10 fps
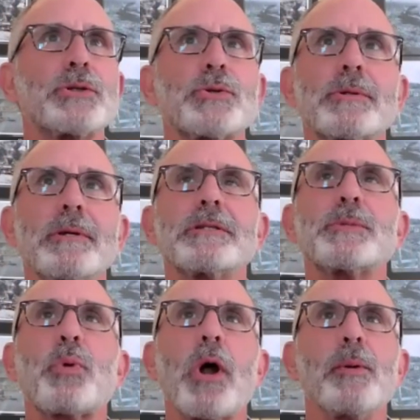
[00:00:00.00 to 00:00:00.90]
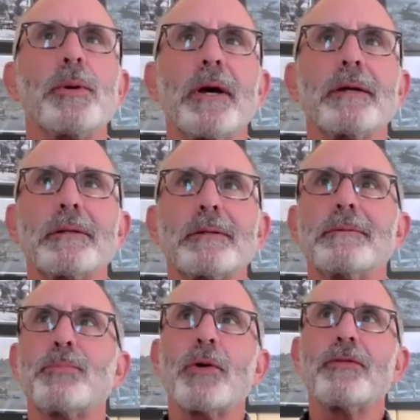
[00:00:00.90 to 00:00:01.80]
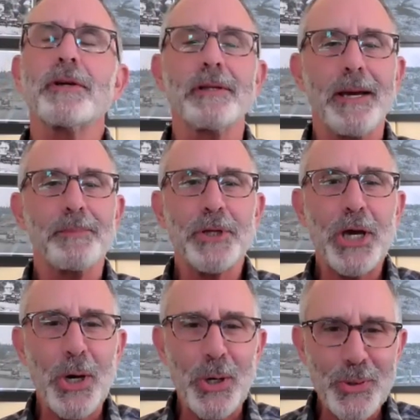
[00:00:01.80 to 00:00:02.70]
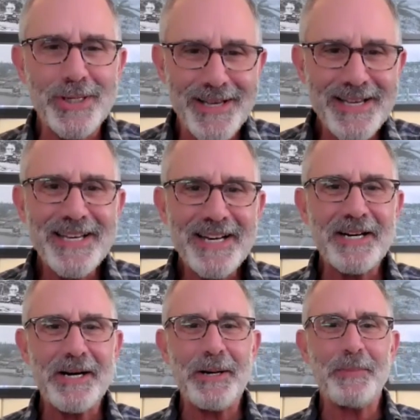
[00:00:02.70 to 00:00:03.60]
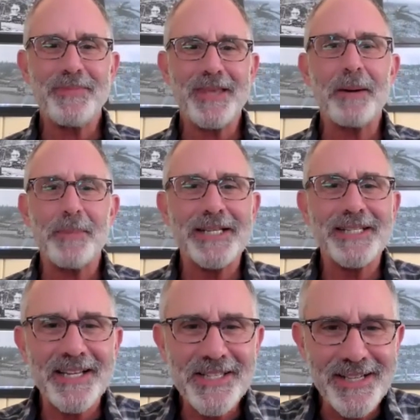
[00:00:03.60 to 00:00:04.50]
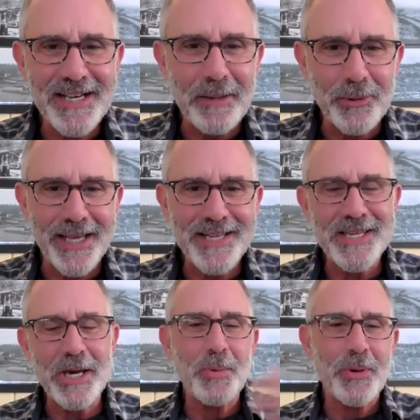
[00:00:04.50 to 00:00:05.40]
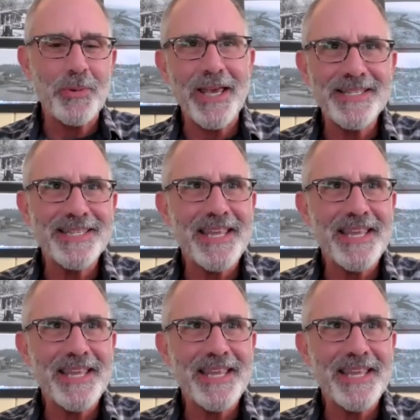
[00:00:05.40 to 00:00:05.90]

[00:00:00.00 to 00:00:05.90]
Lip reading: It's probably not perfectly up to code. Got my attention a couple days ago when we